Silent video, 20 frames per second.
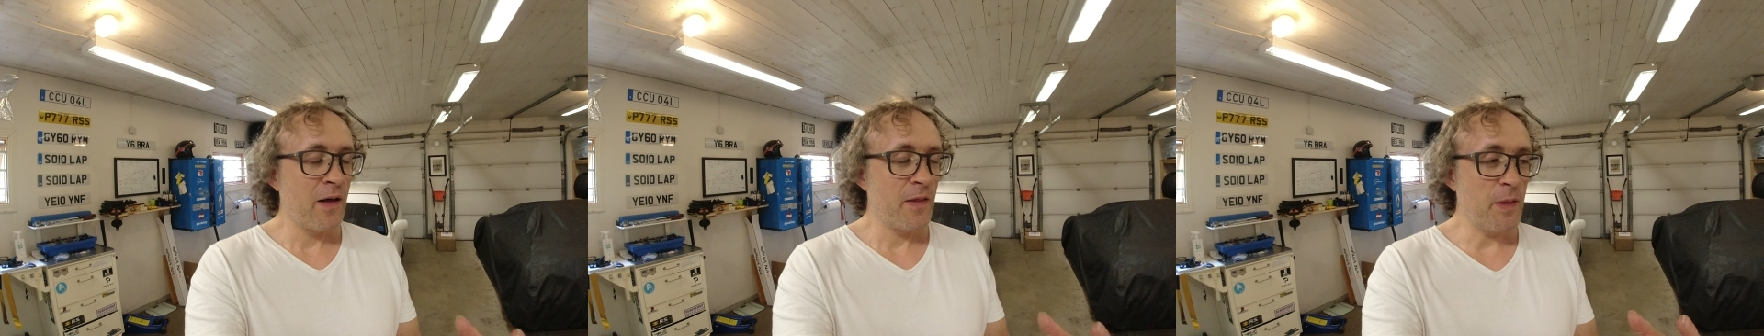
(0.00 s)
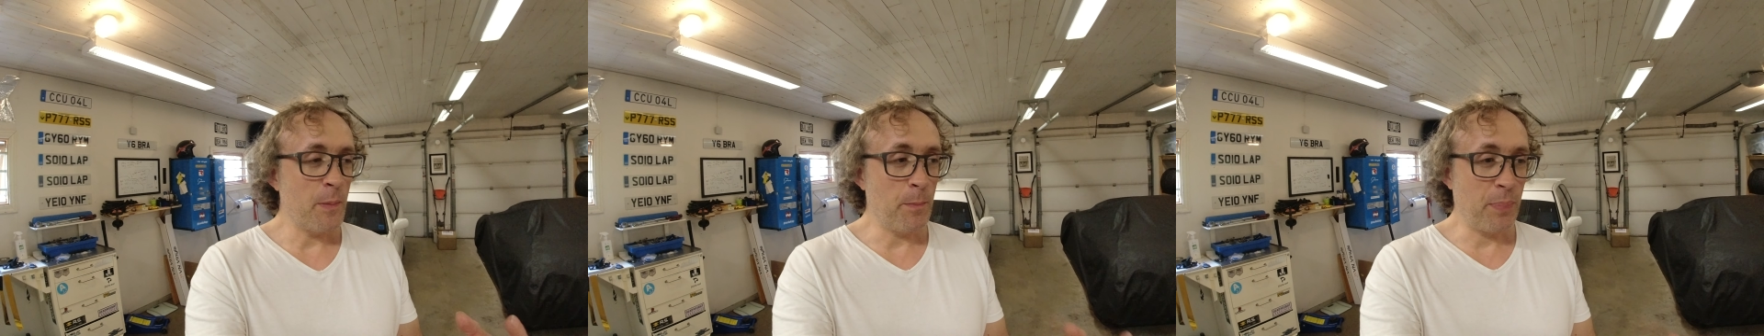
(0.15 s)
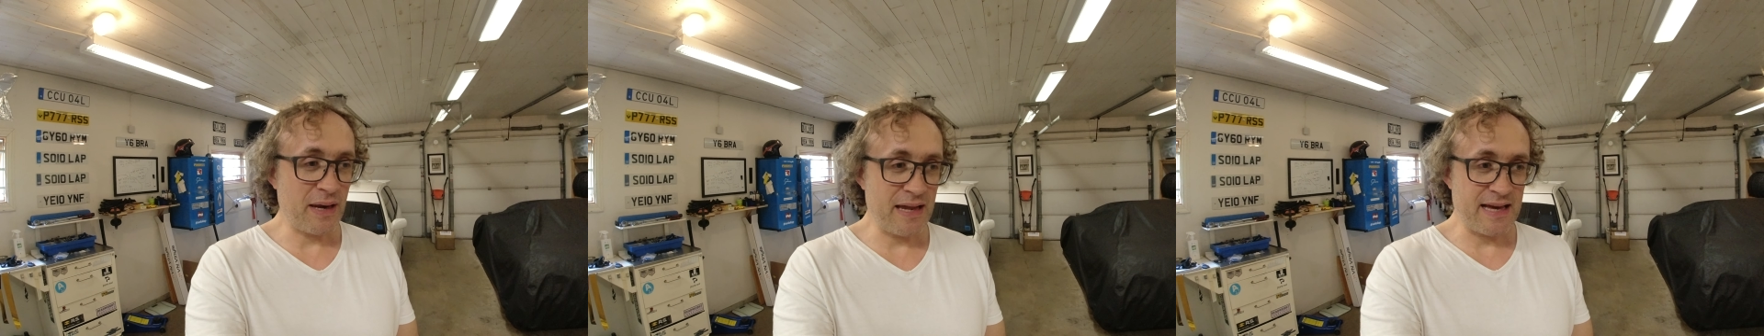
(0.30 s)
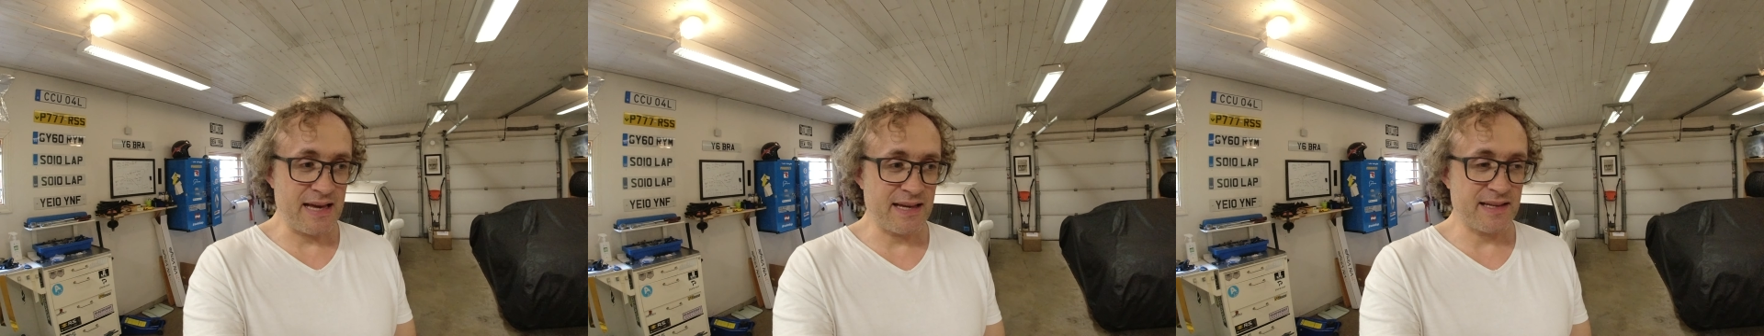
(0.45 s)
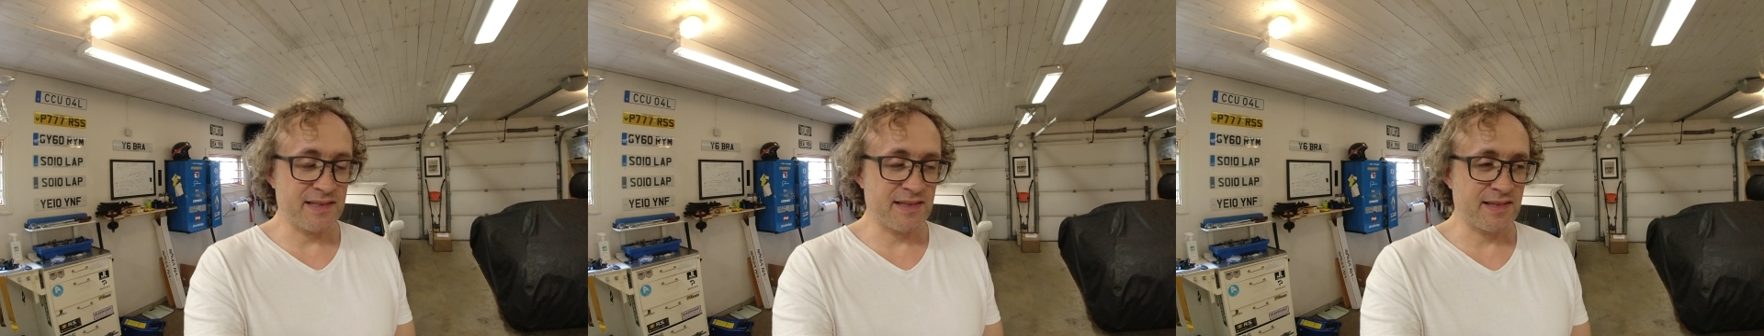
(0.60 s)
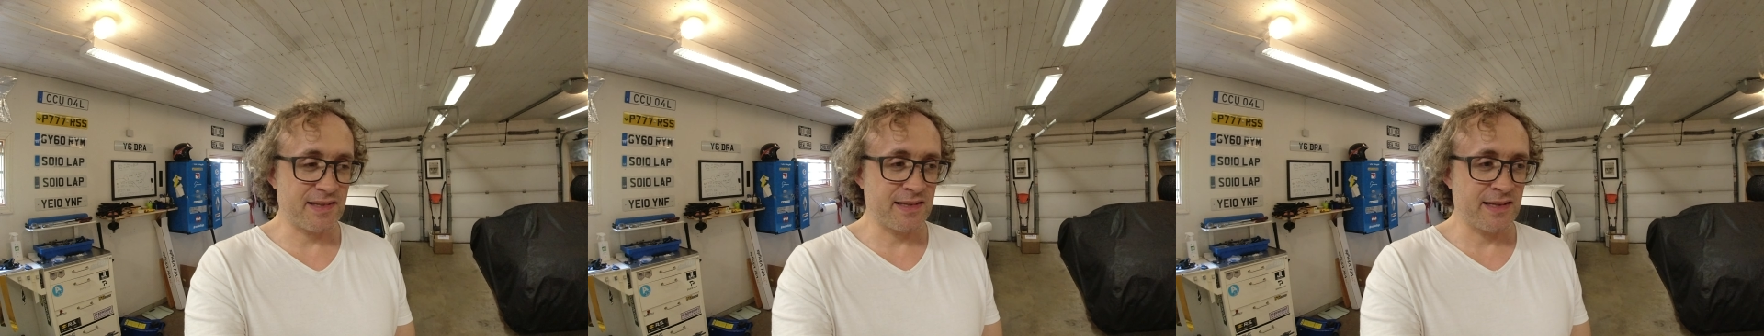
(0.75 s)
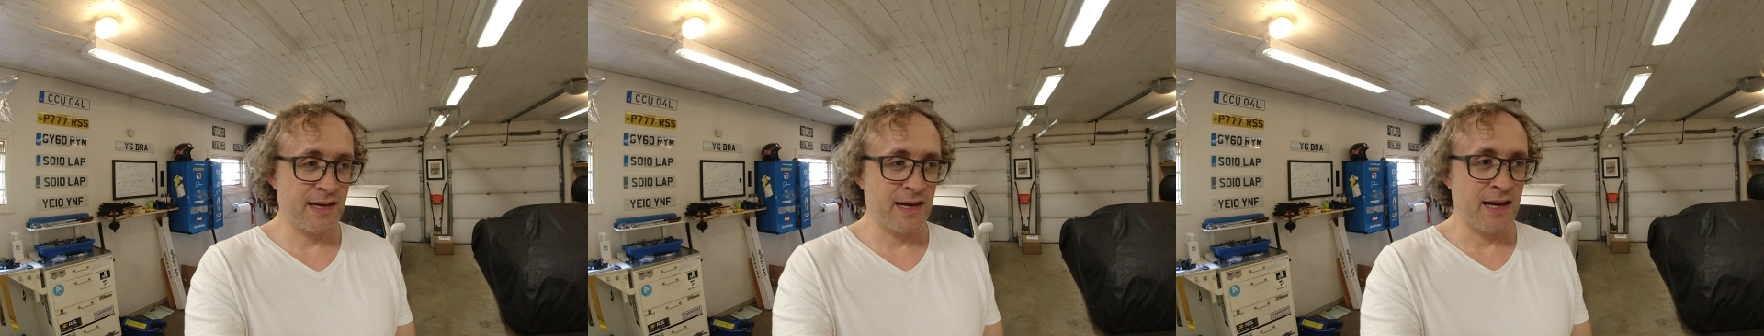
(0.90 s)
The
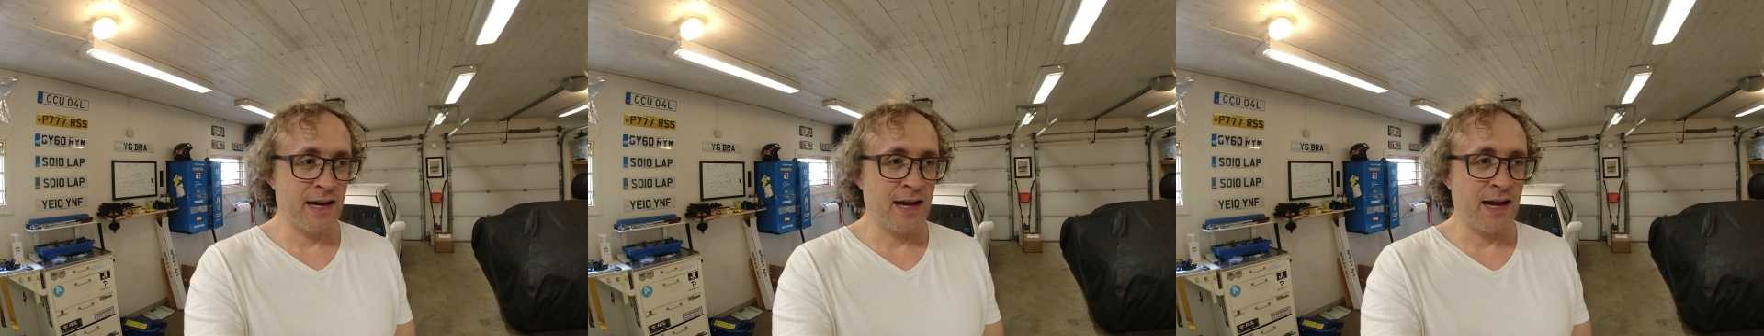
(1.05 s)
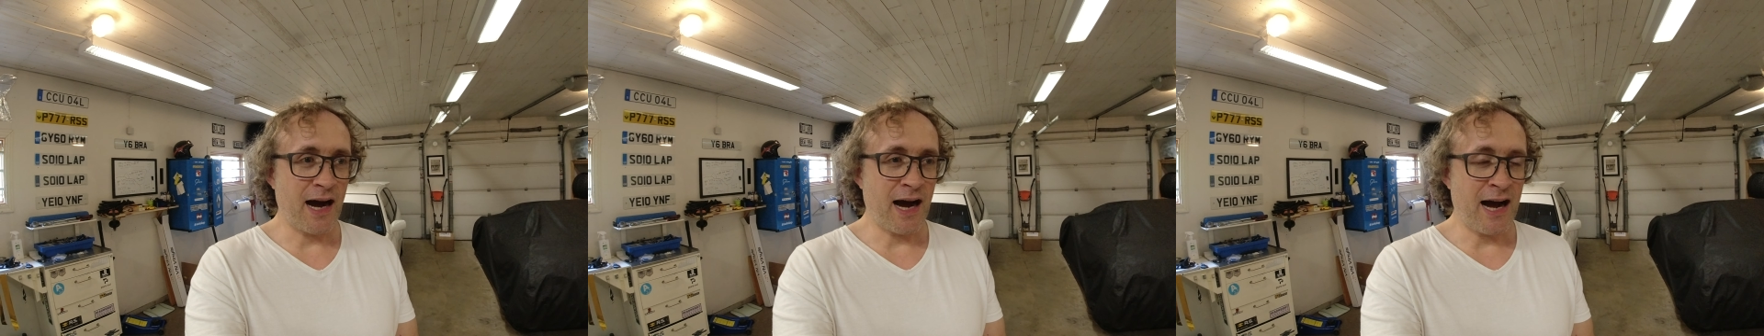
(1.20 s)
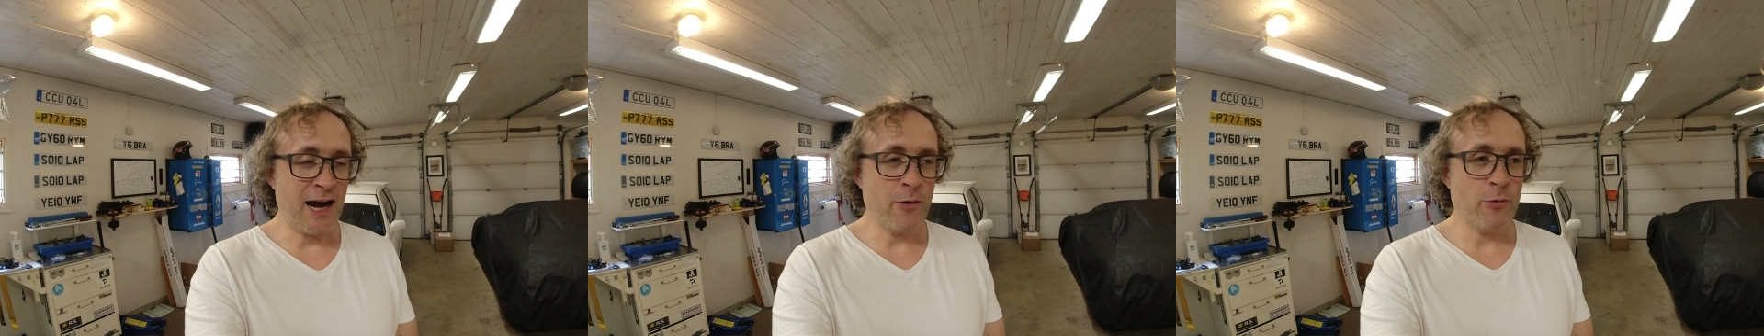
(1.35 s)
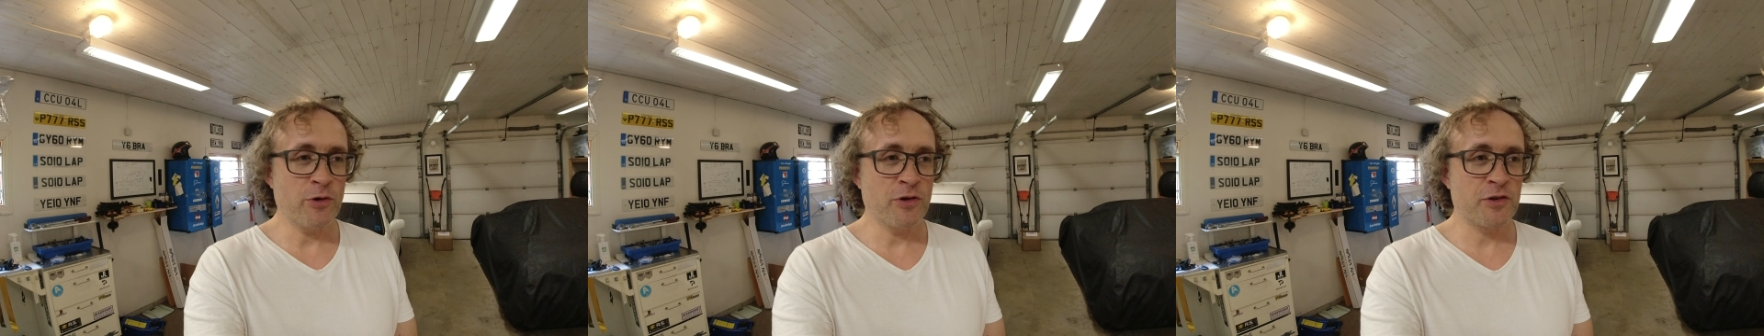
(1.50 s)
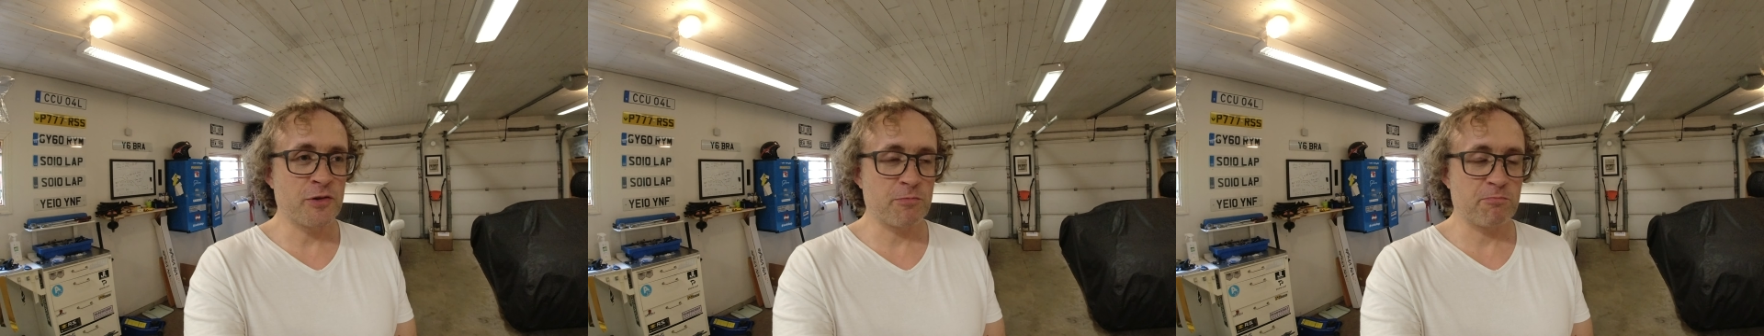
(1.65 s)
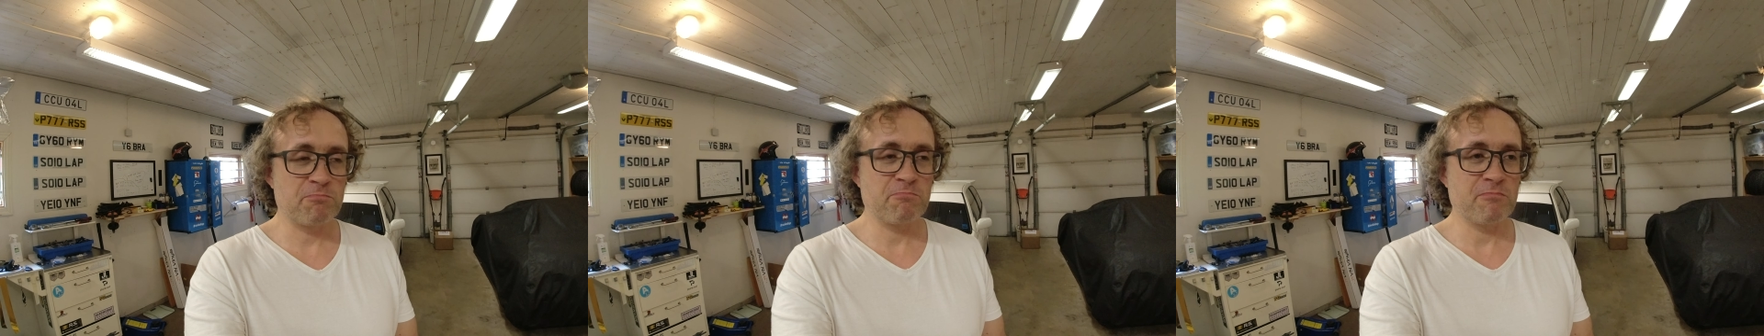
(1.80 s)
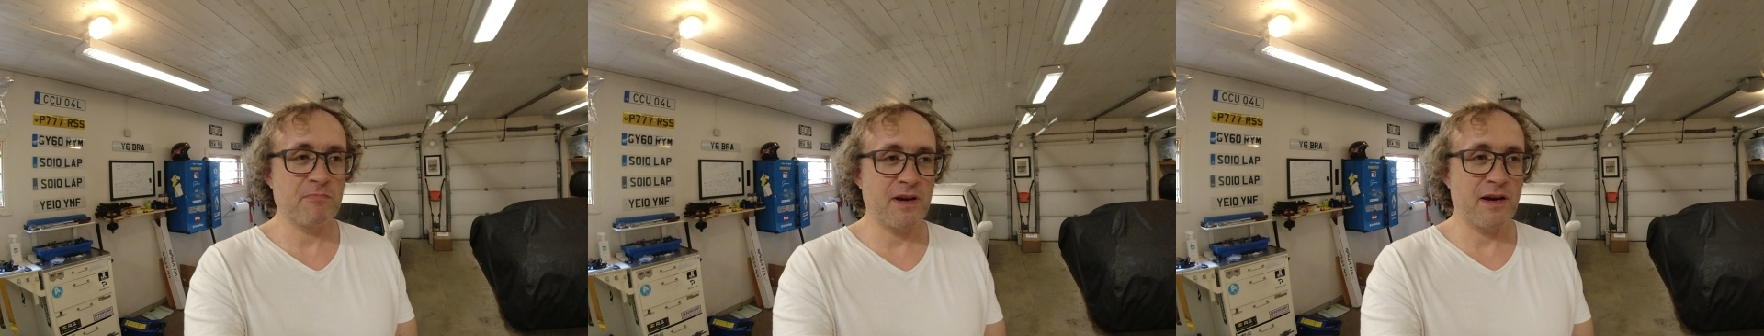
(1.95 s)
Blitz, I
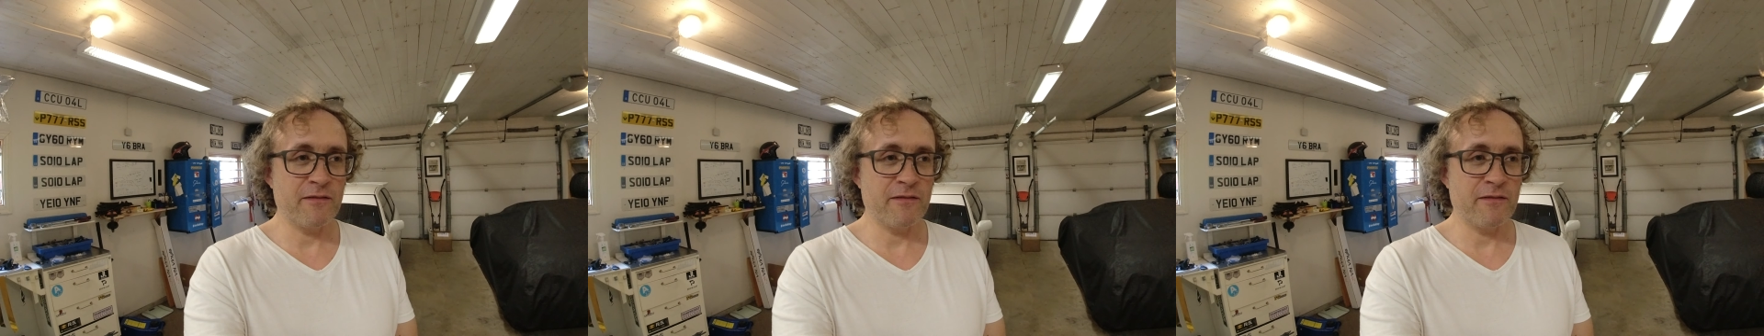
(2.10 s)
was